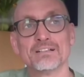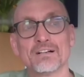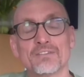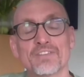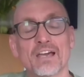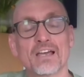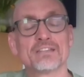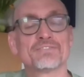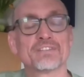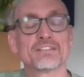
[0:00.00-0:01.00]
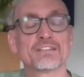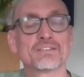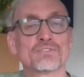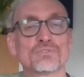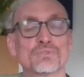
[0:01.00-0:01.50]
of the elephant in
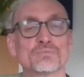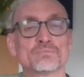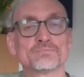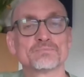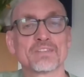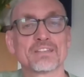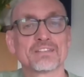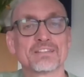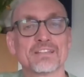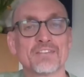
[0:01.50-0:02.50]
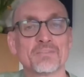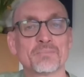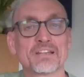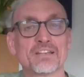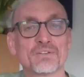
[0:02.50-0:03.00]
the room that
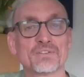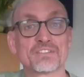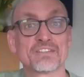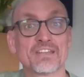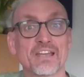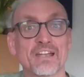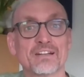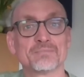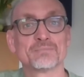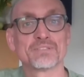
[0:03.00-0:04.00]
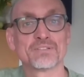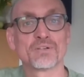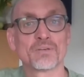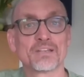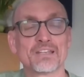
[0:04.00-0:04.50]
everybody knows is there, but
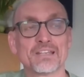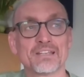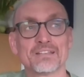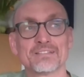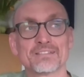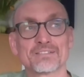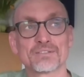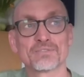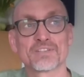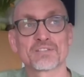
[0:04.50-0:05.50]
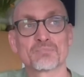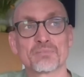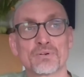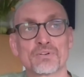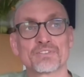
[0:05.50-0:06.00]
nobody sort of
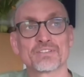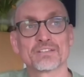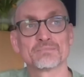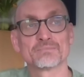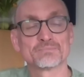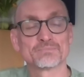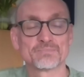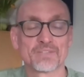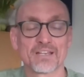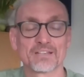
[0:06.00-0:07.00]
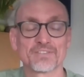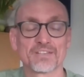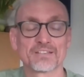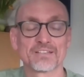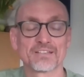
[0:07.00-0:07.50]
explores the
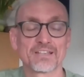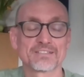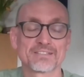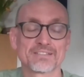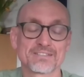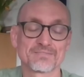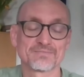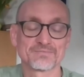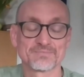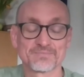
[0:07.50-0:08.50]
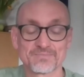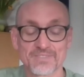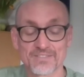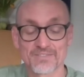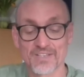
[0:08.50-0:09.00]
elephant. And there's this
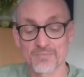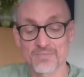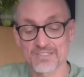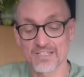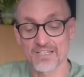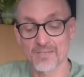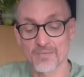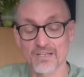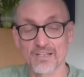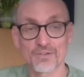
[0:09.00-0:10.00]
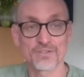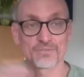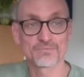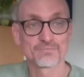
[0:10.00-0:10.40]
famous saying about how you